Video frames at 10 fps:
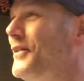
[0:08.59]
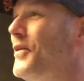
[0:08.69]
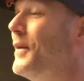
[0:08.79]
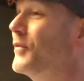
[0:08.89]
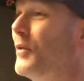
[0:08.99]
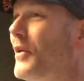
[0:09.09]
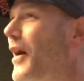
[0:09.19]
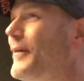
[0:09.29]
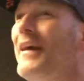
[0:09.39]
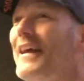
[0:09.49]
do because we're
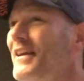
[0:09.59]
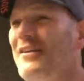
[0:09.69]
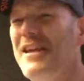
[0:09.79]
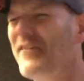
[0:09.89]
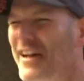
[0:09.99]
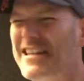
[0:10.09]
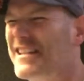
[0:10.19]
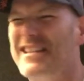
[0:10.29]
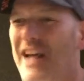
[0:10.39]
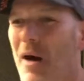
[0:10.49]
talking about, you know, you ever get
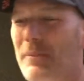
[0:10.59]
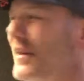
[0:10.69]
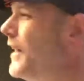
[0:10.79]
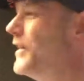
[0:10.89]
stumped,